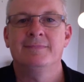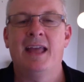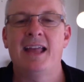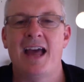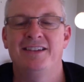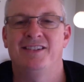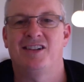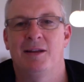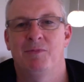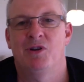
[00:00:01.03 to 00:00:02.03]
Hey guys, it's
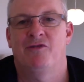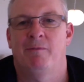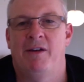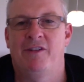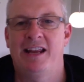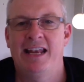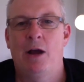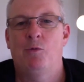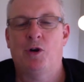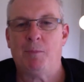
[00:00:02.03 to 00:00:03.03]
Glenn Murray from FNA
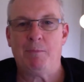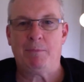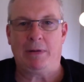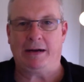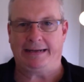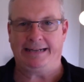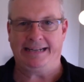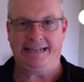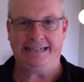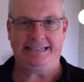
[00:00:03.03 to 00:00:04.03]
Network
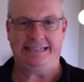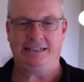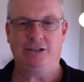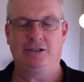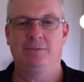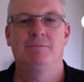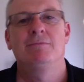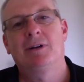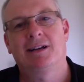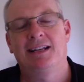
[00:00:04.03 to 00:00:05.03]
Marketing, your
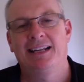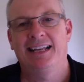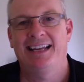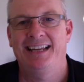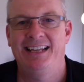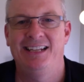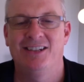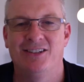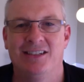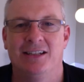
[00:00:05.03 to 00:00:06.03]
marketing guy
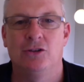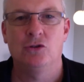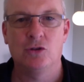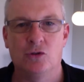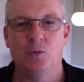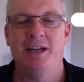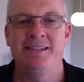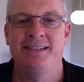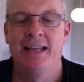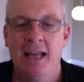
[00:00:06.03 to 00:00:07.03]
here in the
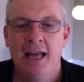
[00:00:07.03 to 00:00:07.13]
Northwest.